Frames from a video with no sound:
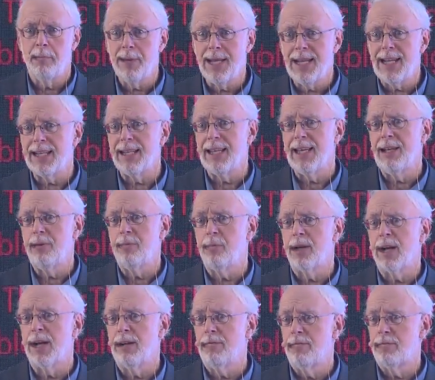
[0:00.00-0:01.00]
immediately
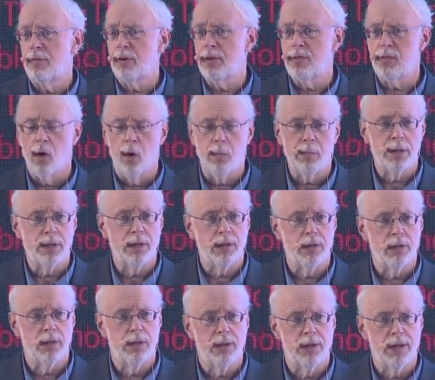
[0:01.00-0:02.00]
when I first
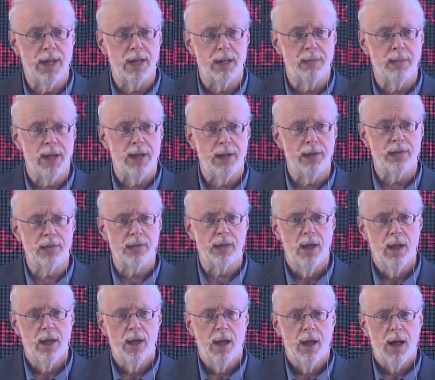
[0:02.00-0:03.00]
opened the database.
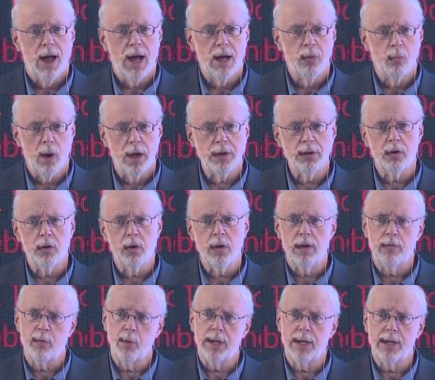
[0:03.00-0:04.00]
I wonder
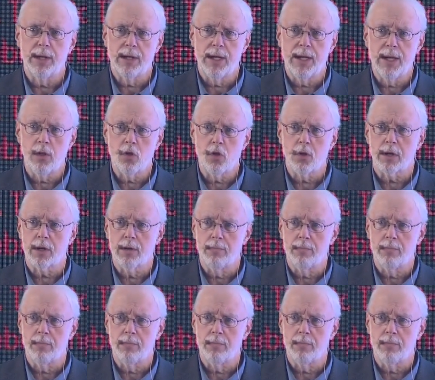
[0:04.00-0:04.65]
if we could teach a